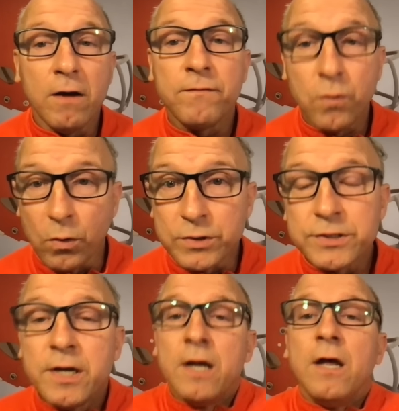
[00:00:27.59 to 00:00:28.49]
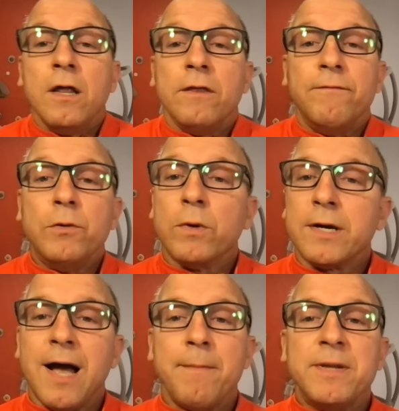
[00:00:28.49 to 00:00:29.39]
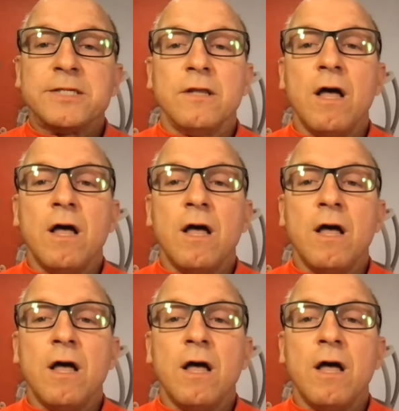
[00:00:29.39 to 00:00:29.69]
of course, the viewer comments.